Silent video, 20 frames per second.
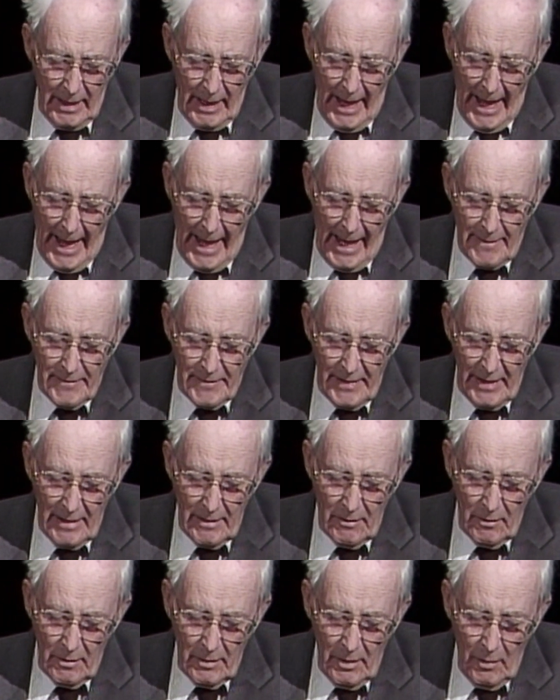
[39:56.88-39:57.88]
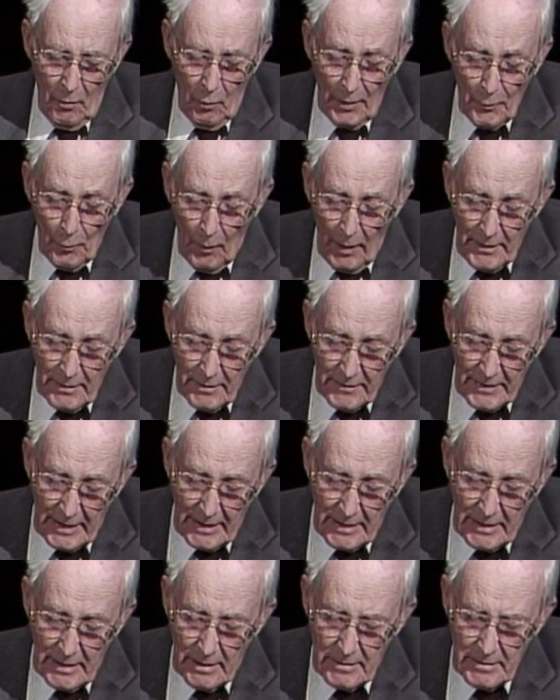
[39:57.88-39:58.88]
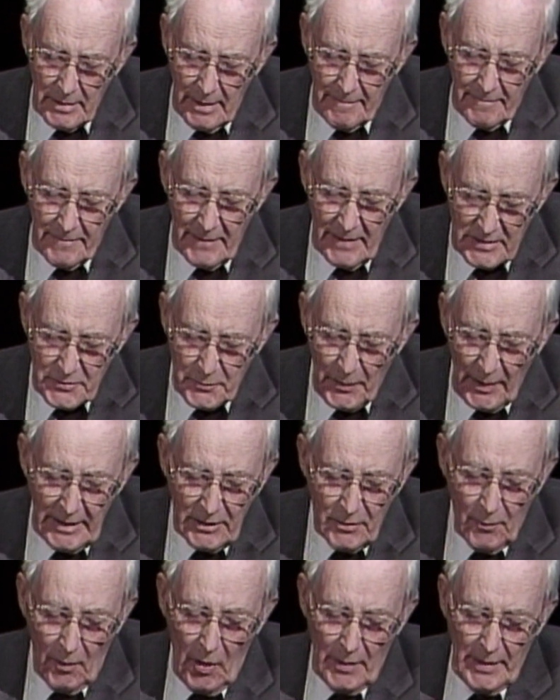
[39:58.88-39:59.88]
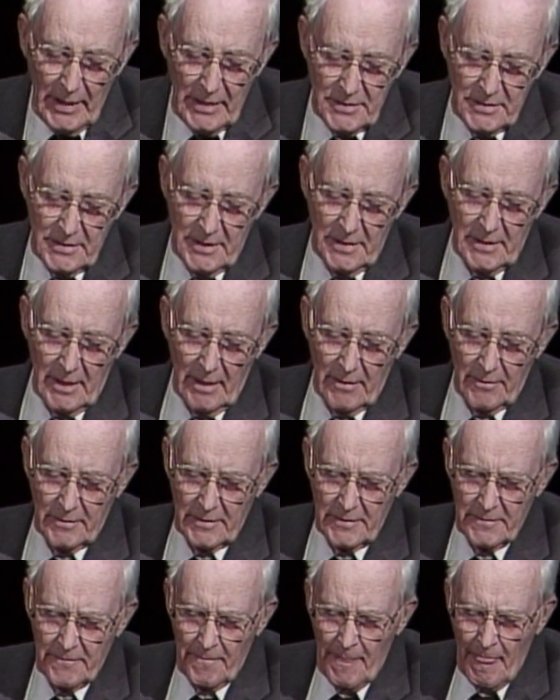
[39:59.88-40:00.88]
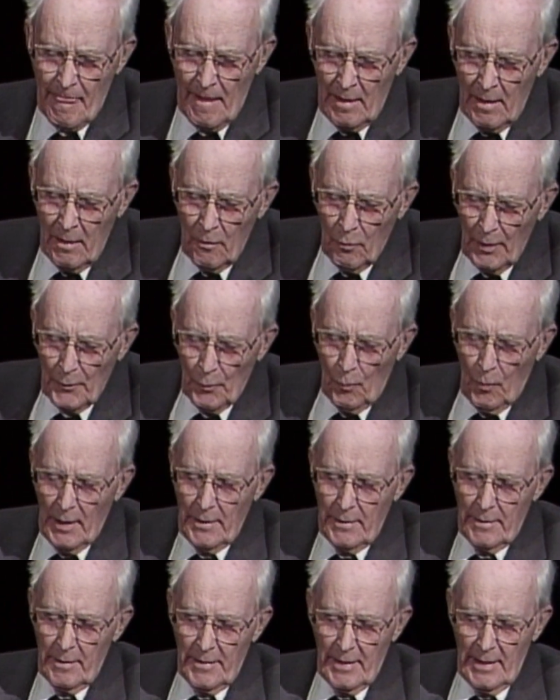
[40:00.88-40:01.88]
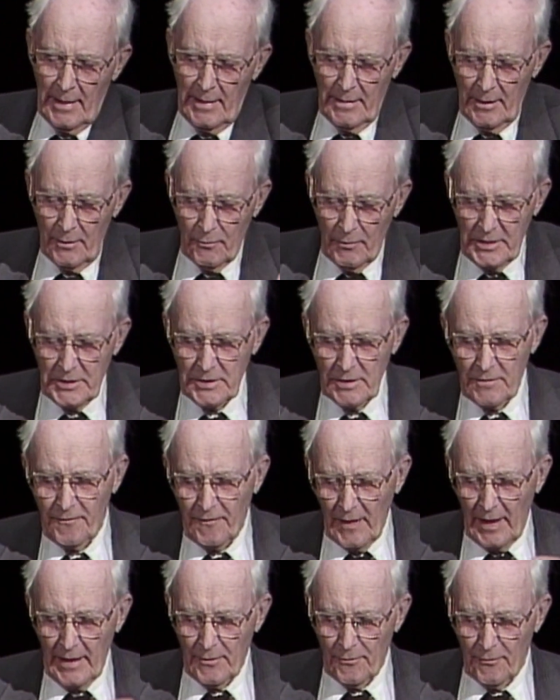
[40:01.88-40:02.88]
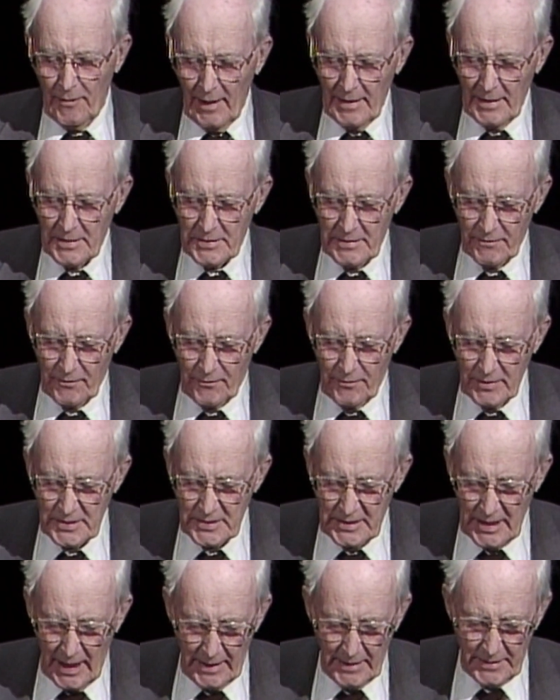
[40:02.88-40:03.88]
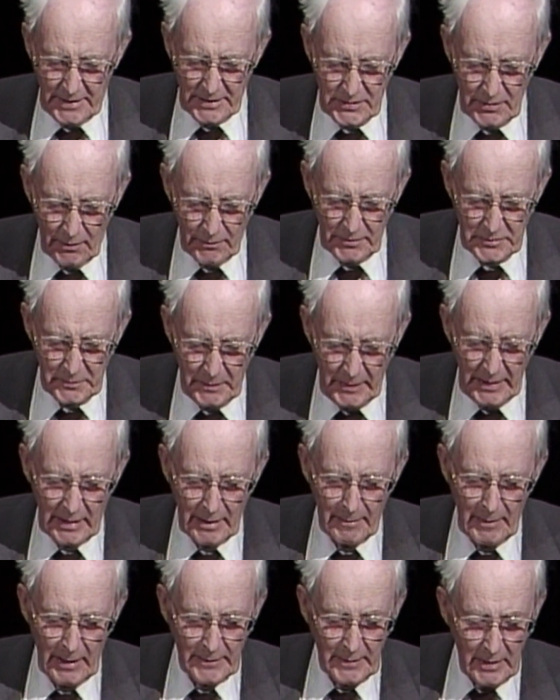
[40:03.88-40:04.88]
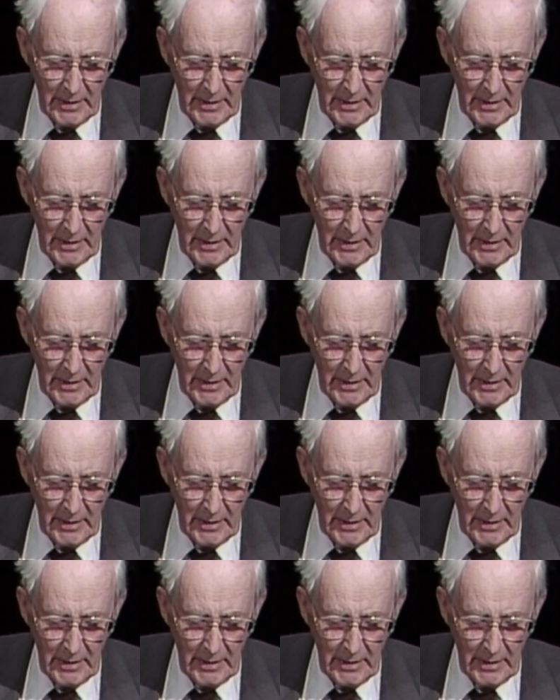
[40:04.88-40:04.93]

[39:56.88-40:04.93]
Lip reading: And then, what wonder then, spreading to all nations and countries. What wonder then that we should find relics of Christianity, so to speak, among the